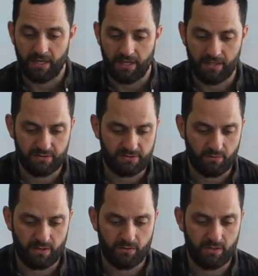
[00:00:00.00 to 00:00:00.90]
Uh,
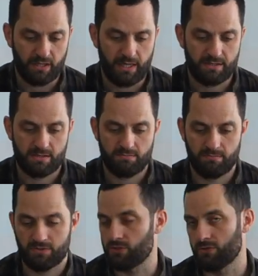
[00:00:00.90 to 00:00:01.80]
so we're looking at
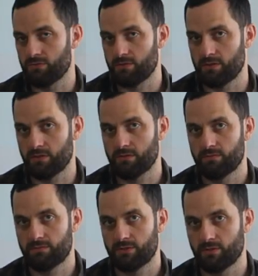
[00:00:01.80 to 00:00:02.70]
two, you know,
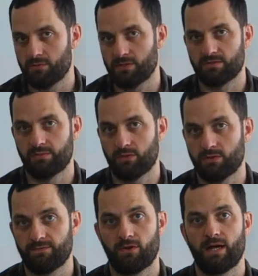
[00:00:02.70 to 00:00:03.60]
two of the most
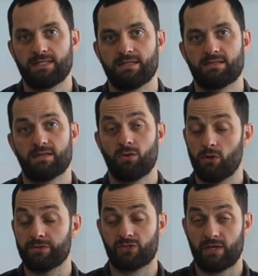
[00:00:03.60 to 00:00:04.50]
important varieties in
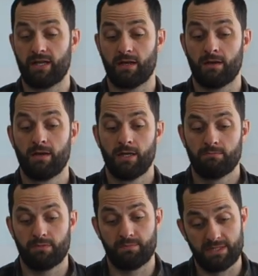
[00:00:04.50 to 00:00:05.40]
all of Australia,
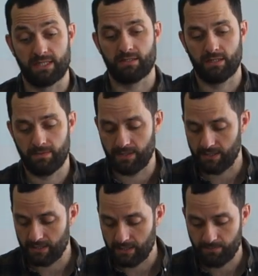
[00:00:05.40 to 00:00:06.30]
but particularly
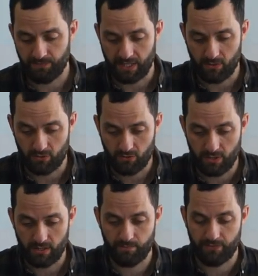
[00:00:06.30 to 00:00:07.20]
in uh, Langhorne
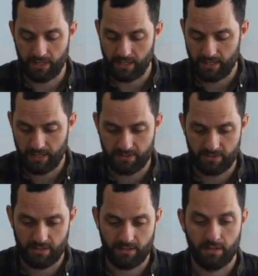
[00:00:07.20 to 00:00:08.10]
Creek uh,
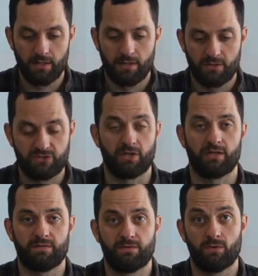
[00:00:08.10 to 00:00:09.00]
and uh,
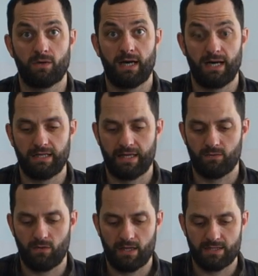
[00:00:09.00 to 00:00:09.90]
certainly for
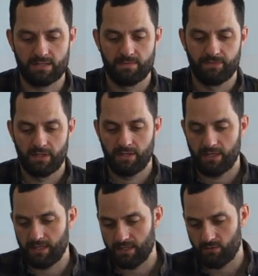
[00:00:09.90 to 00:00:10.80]
Heartland wines.
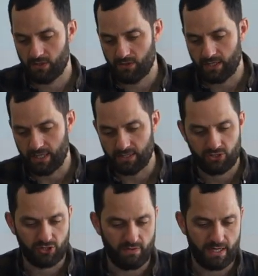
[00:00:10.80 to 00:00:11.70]
Uh, we're looking at
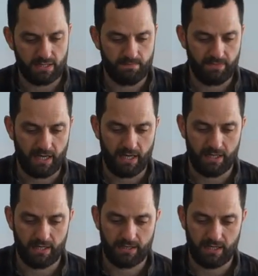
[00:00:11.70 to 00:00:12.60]
Shiraz
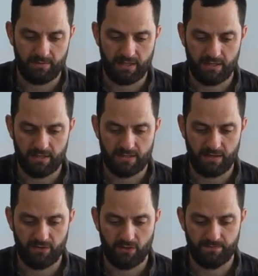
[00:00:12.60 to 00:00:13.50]
and Cabernet
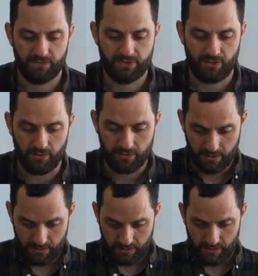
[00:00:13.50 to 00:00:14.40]
Sauvignon. So
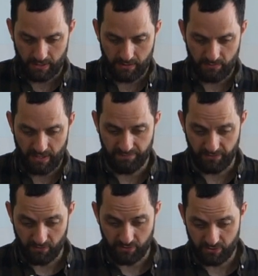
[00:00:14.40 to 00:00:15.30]
without
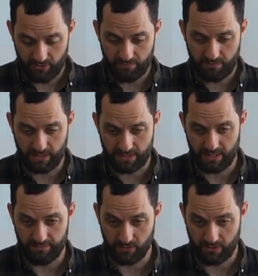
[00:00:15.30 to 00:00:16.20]
further ado, let's
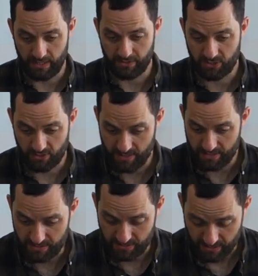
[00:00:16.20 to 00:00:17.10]
have a look at the
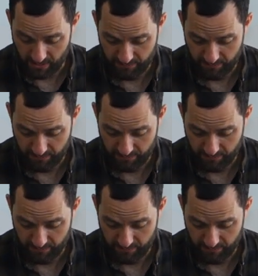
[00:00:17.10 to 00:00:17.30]
Shiraz to start